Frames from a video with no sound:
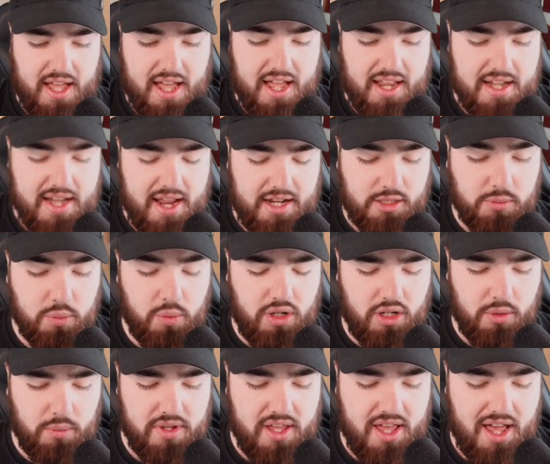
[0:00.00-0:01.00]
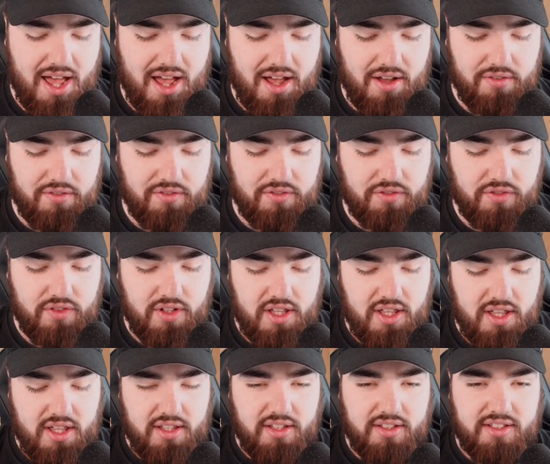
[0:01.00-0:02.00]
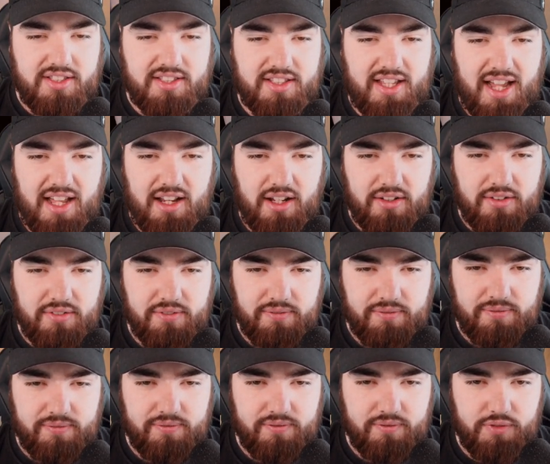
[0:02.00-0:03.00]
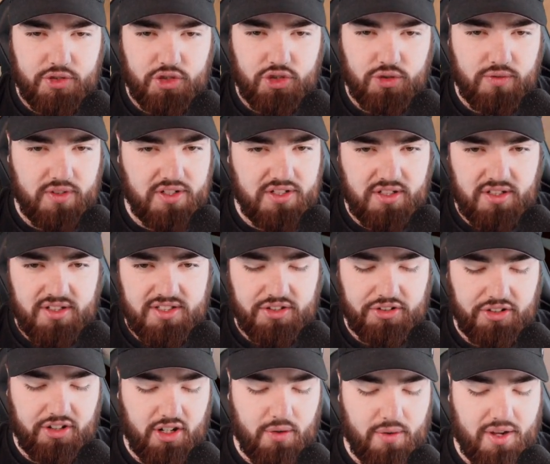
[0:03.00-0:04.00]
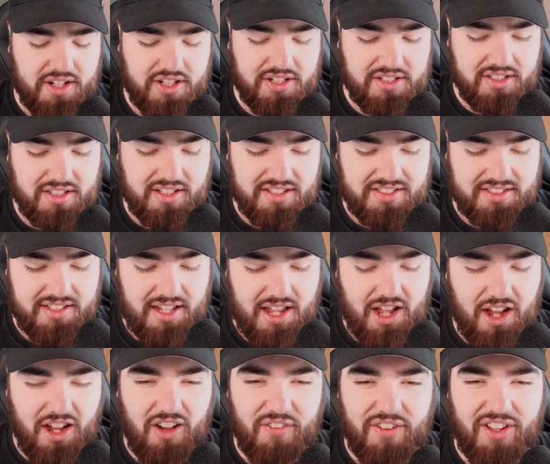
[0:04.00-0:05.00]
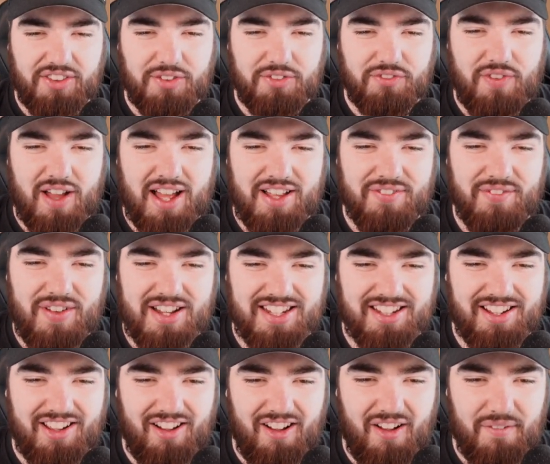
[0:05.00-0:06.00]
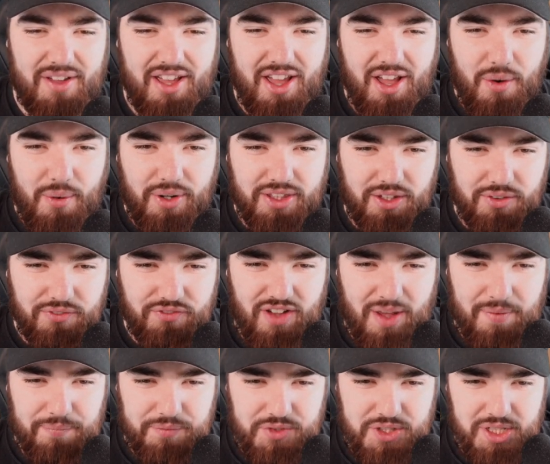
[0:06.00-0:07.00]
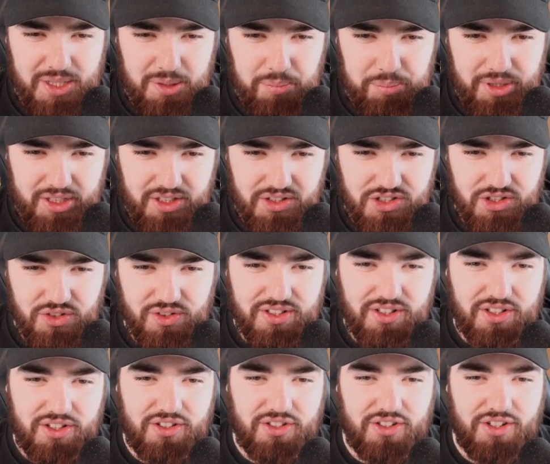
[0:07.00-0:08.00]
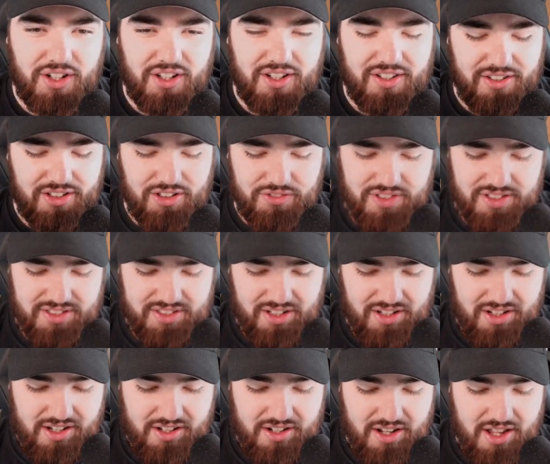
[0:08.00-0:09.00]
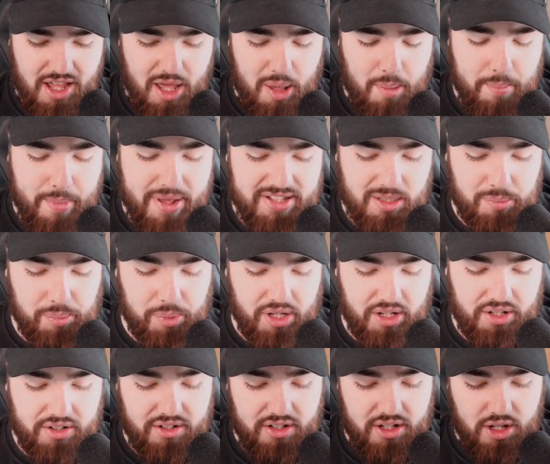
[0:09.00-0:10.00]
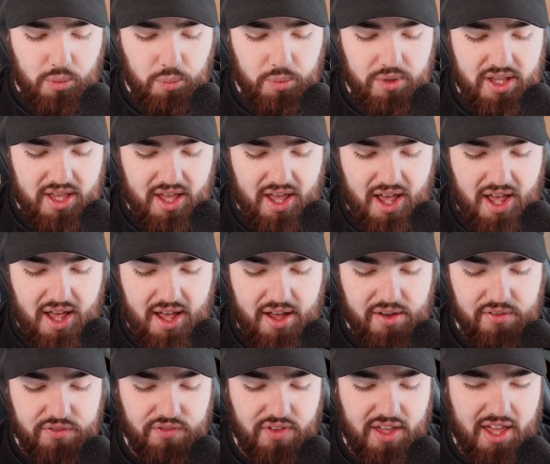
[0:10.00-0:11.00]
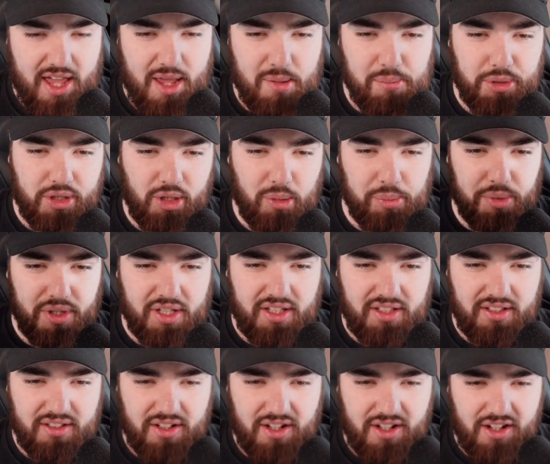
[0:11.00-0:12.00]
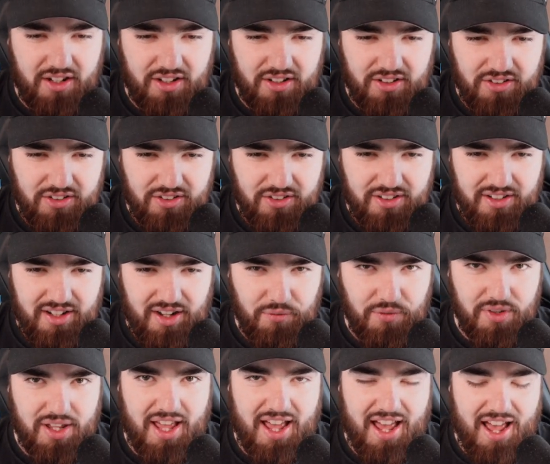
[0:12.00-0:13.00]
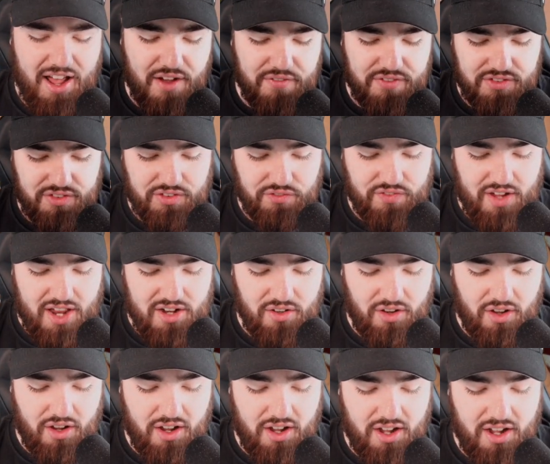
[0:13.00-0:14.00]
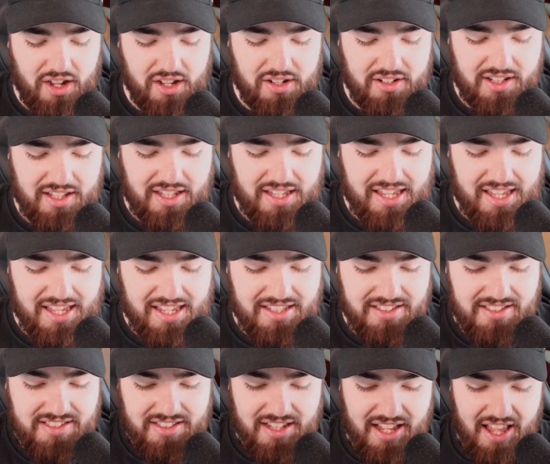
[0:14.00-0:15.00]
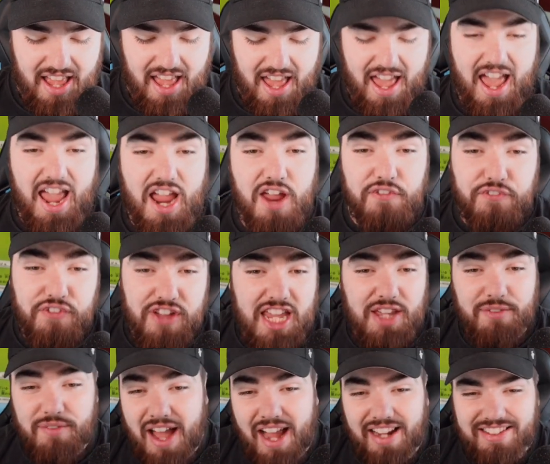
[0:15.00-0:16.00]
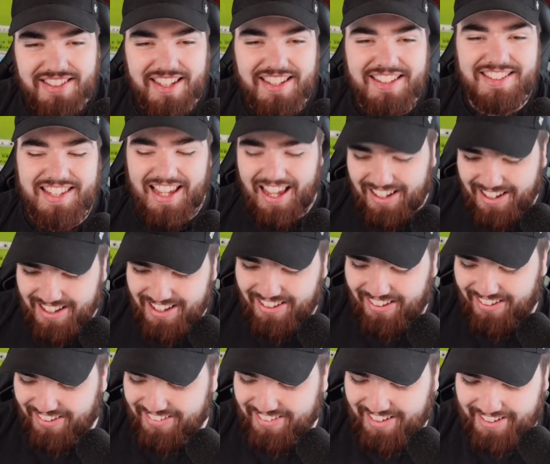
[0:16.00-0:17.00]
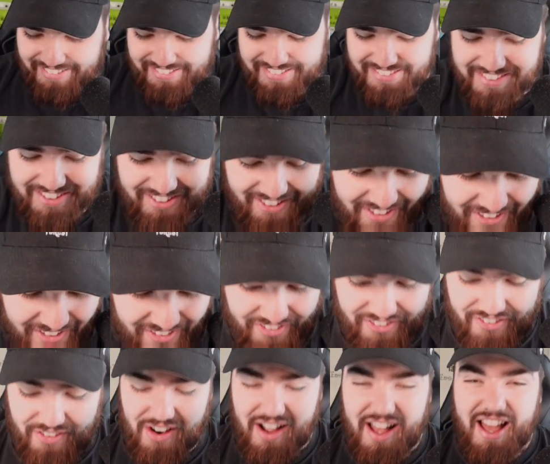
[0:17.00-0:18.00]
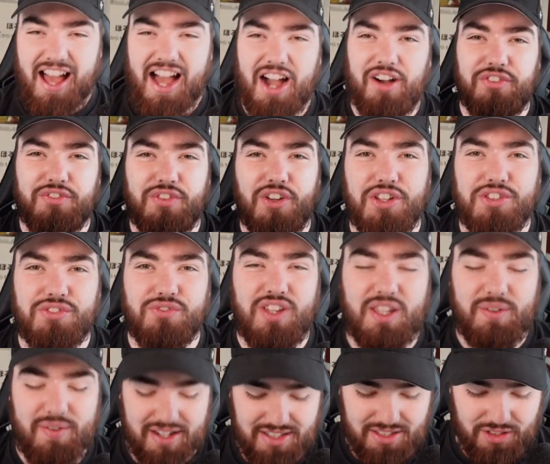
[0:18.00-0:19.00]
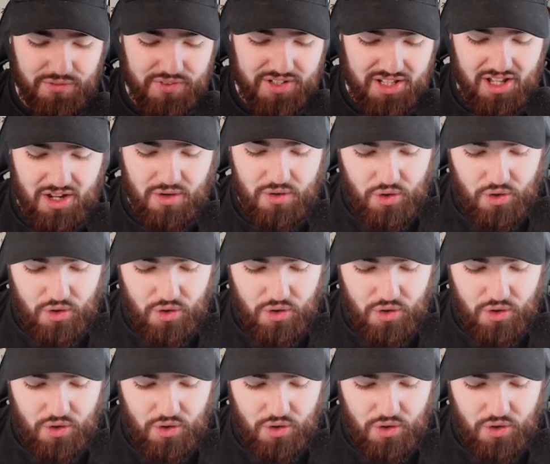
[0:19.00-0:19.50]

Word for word: All right, next one, we have Skylar. For some reason, still don't know why she's in this set. Oh, we got the Magikarp with the fat-cheeked Pikachu in the corner. Love this card. Metapod. We have a Bunnelby. Oh, and we have the final card is a VMAX Inteleon. Let's go. Our first VMAX of the video